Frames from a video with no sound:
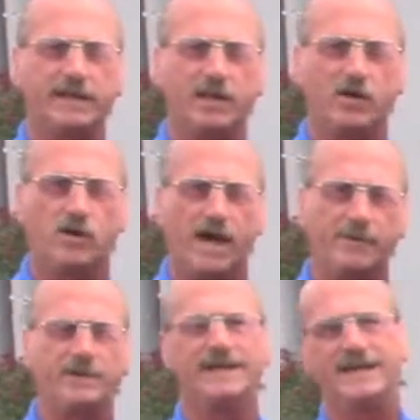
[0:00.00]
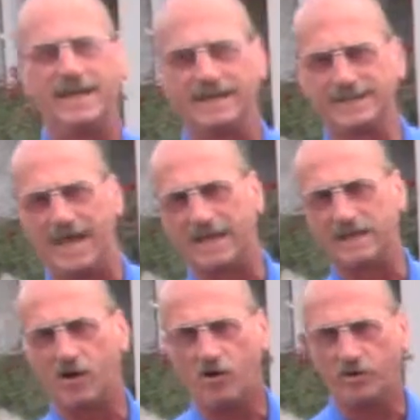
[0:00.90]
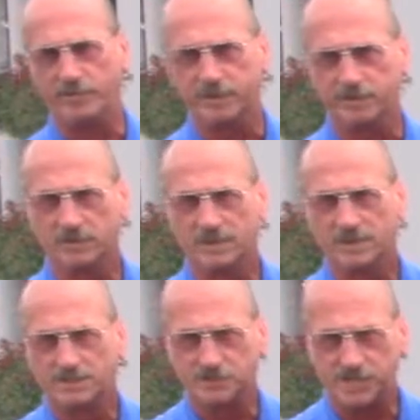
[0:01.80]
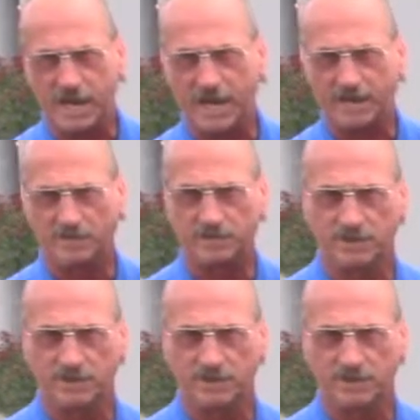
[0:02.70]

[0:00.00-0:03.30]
go up and not harm your child.